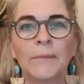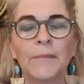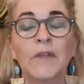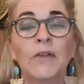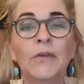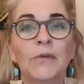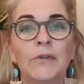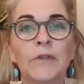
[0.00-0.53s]

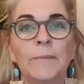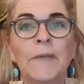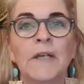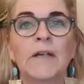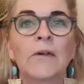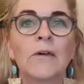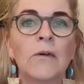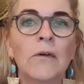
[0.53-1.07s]
You the
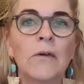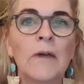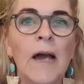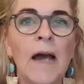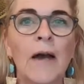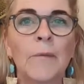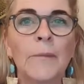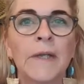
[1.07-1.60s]
Miracle,
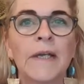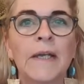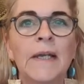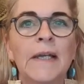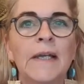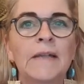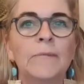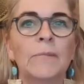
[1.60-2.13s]
How Being
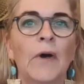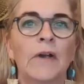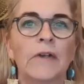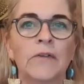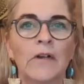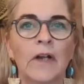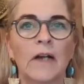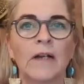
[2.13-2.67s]
Hit by
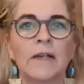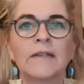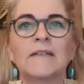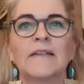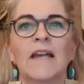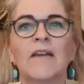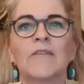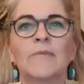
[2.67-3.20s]
a Truck
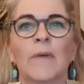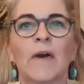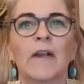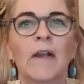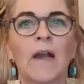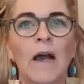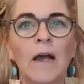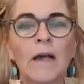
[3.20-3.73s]
Saved My
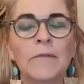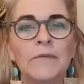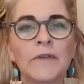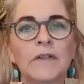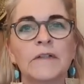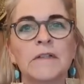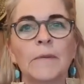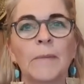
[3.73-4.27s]
Life.
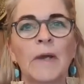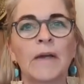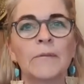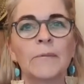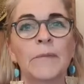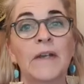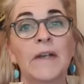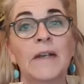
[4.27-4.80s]
That's
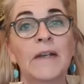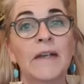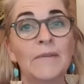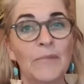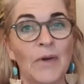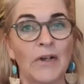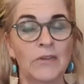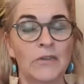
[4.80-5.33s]
about being hit
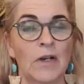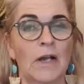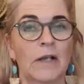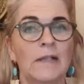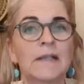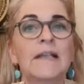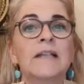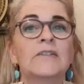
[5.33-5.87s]
by a truck
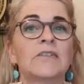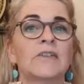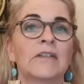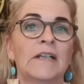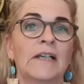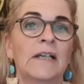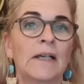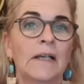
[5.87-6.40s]

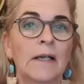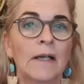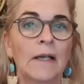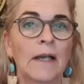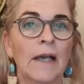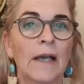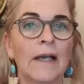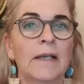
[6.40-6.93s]
literally
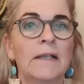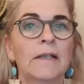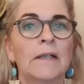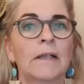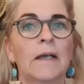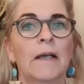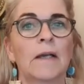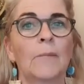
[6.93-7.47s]

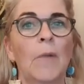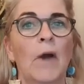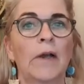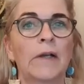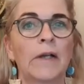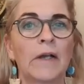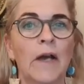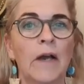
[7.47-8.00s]
and my
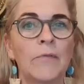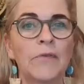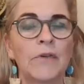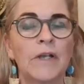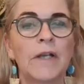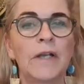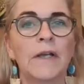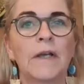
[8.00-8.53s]

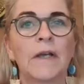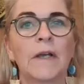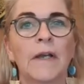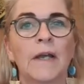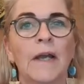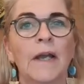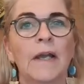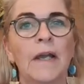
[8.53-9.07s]
recovery,
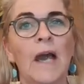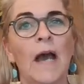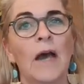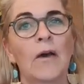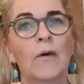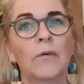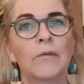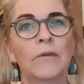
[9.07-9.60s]
and
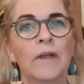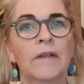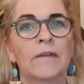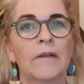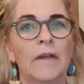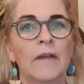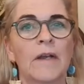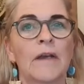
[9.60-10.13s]
how
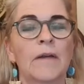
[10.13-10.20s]
that